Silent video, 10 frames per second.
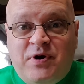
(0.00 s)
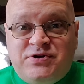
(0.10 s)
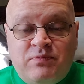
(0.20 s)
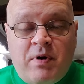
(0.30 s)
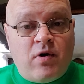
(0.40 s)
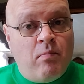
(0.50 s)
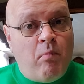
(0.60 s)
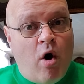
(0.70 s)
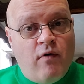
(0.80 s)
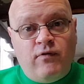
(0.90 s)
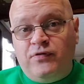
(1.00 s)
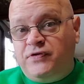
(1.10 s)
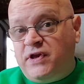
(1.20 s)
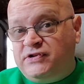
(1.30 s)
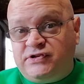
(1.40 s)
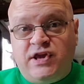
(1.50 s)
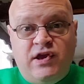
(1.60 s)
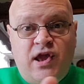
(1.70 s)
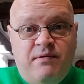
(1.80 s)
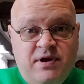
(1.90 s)
books are better Marvel,
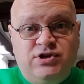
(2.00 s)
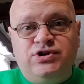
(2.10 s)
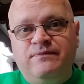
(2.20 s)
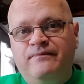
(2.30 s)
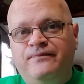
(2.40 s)
DC, Image.